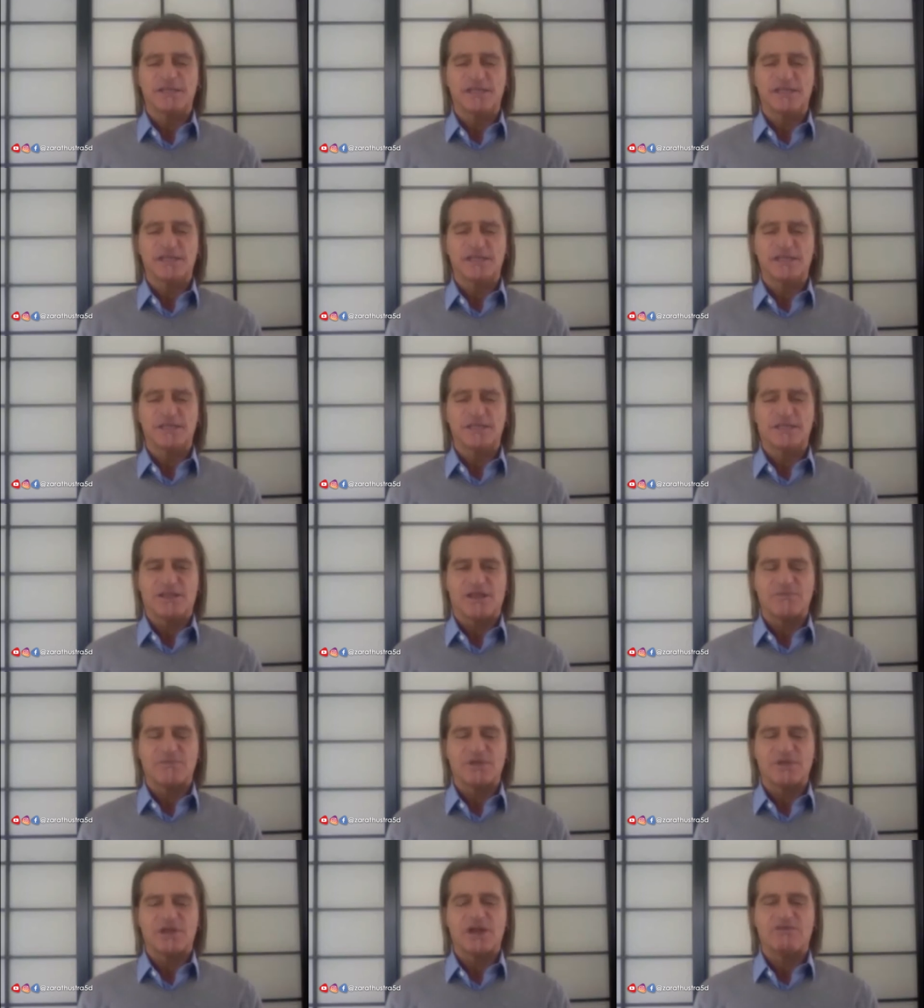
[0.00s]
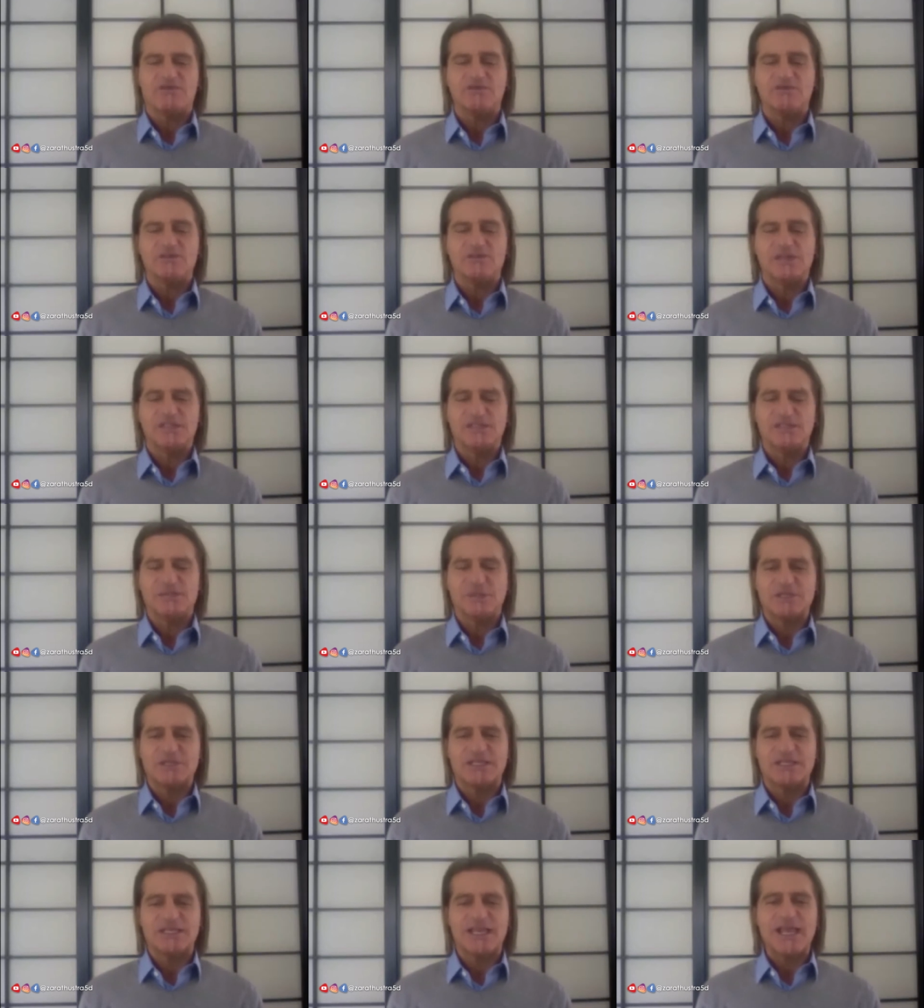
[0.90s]
he, I mean, obviously
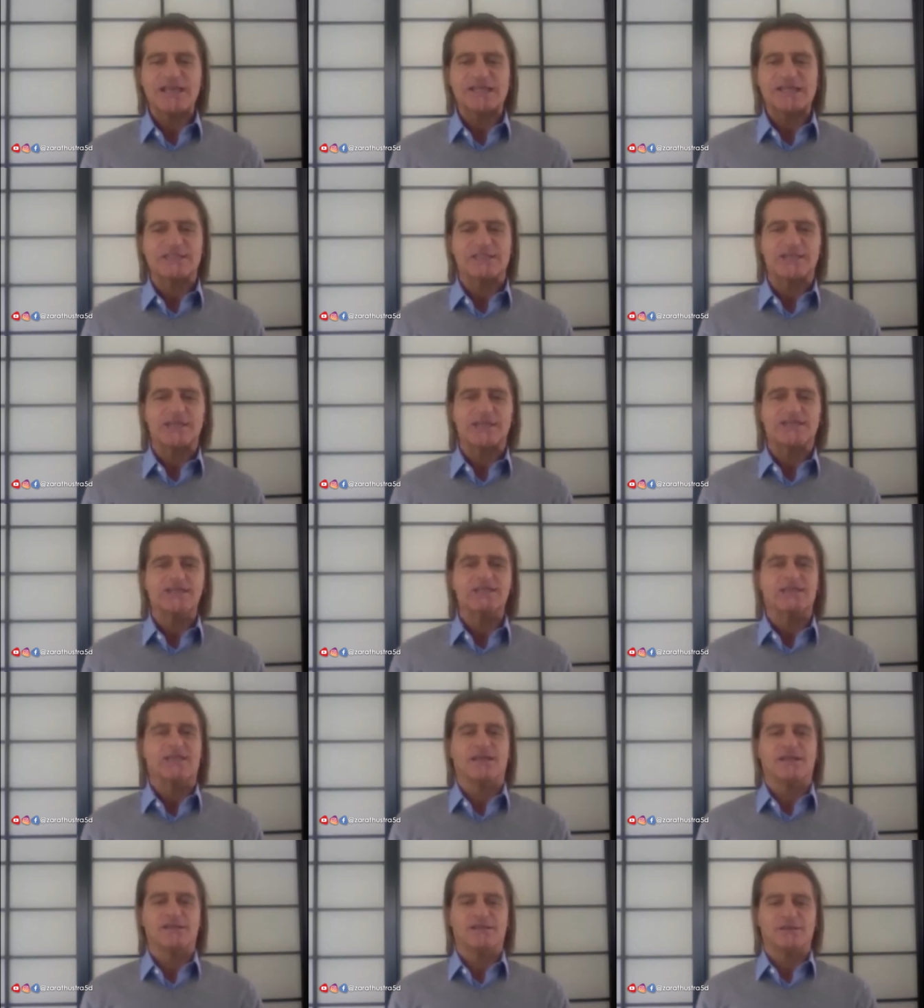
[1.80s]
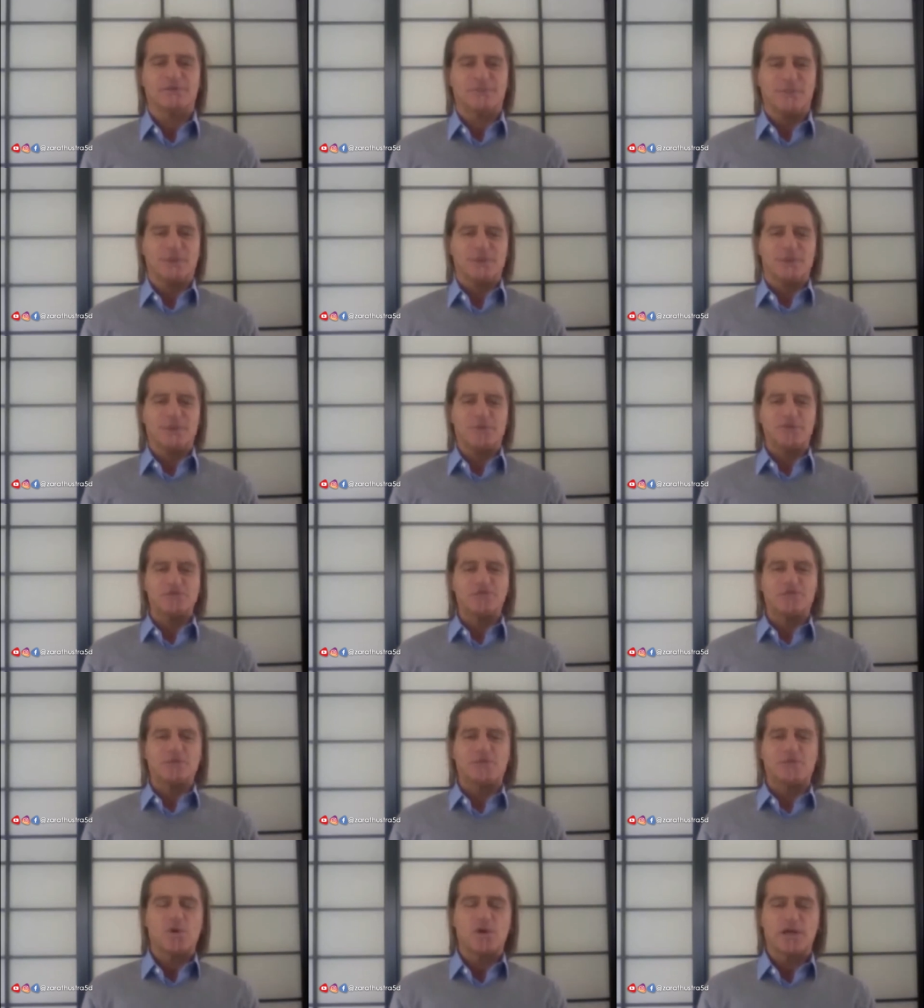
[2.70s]
he's been elected, and there are people
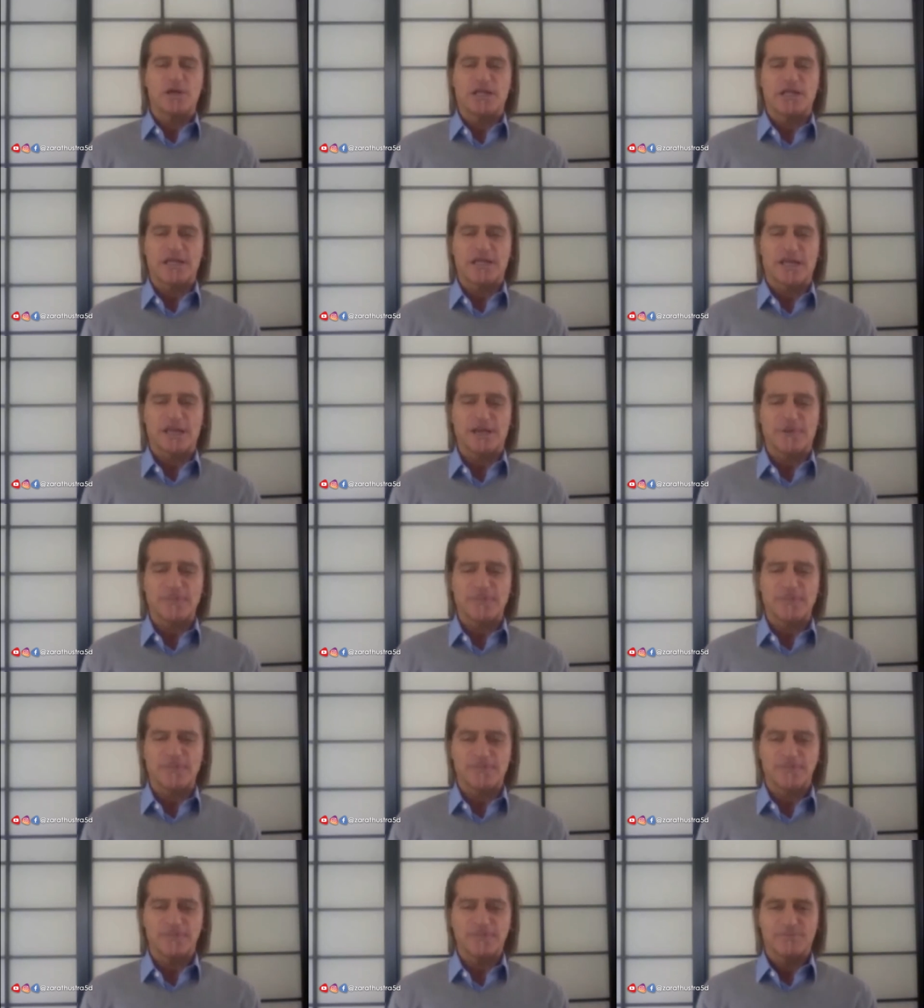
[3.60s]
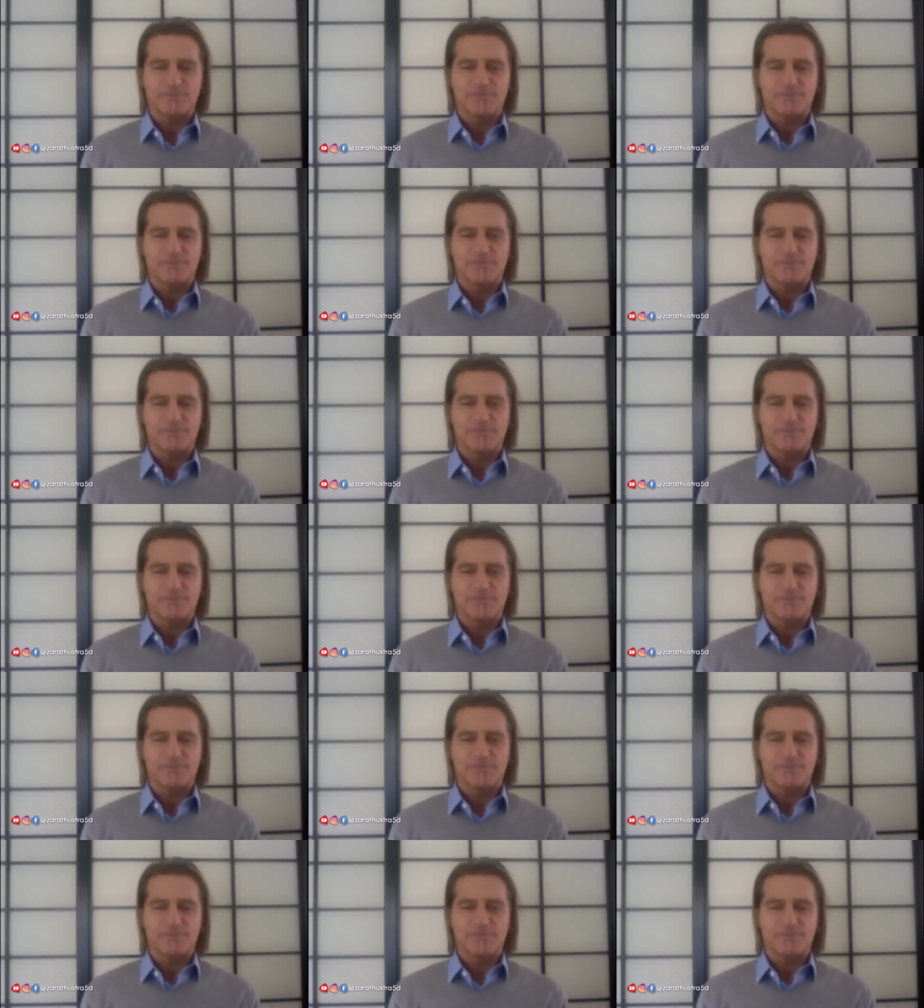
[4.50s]
supporting him,